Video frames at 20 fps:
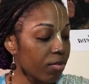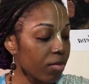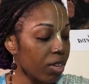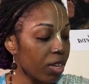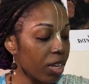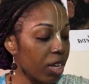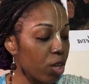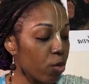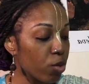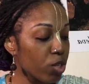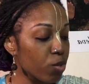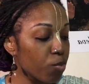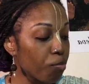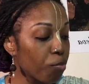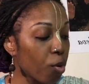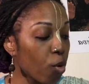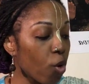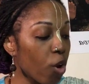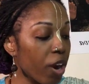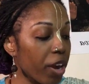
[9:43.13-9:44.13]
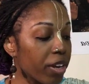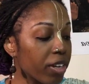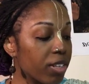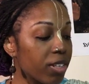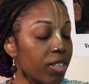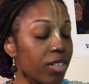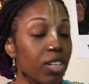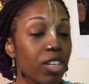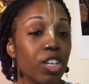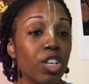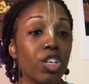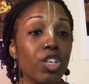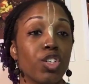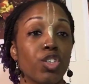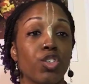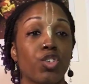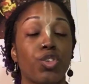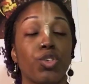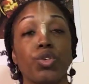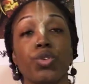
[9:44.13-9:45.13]
He was born
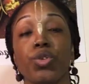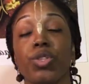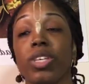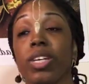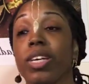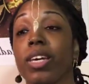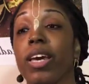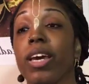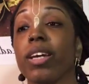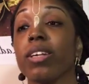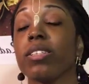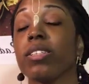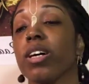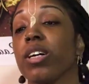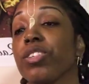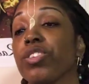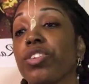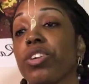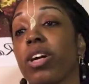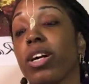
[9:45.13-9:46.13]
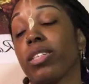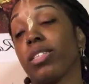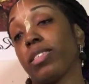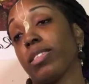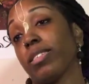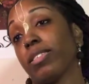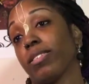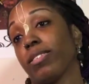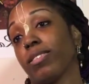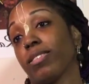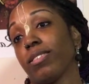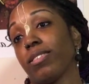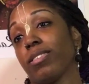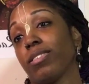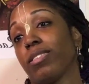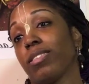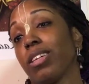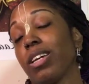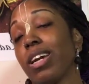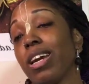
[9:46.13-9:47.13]
to the king Dasarath
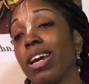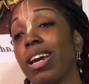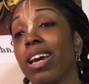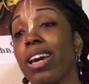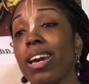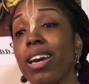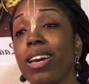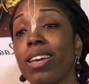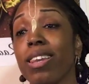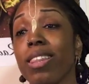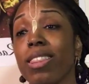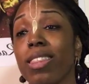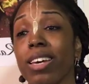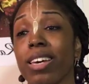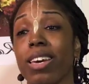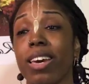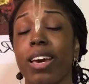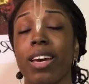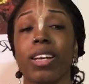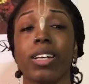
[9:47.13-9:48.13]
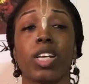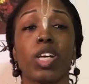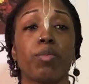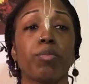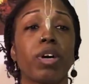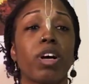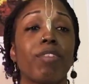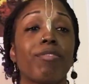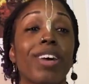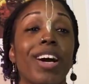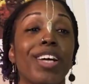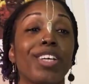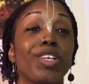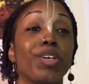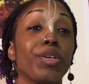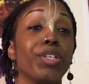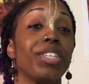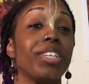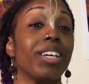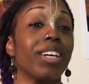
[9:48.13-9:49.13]
in the kingdom of
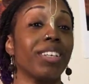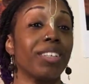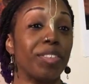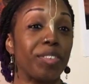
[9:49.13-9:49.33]
Ayodhya.